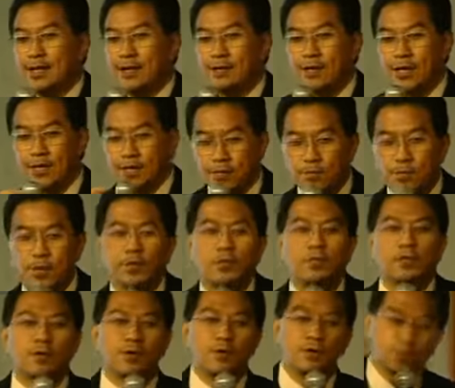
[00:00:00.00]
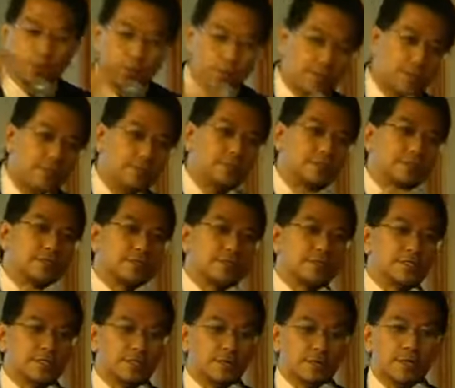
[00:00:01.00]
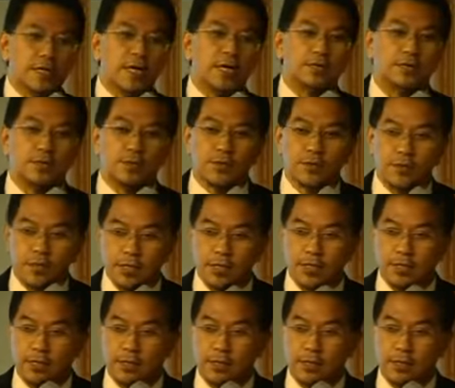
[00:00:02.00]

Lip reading: right? The body also produces its own SOD.